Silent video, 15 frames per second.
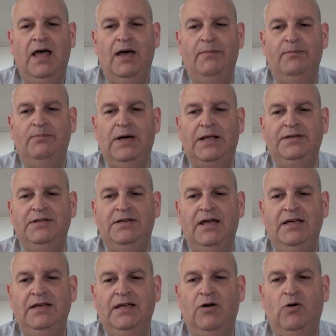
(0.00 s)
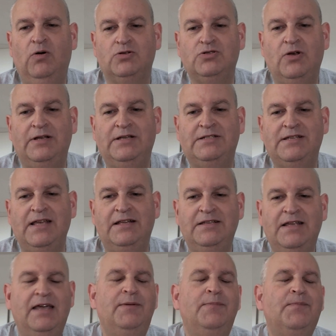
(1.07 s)
And Monday, oh, sorry,
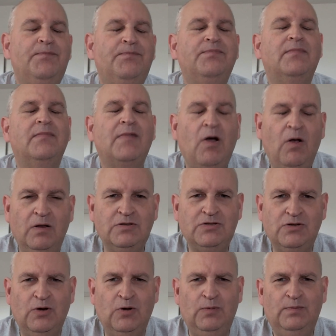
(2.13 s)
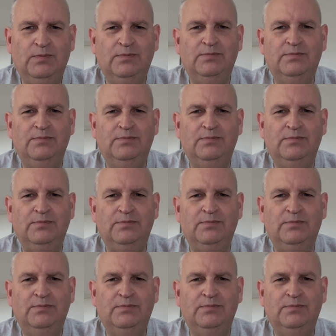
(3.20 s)
Sunday also.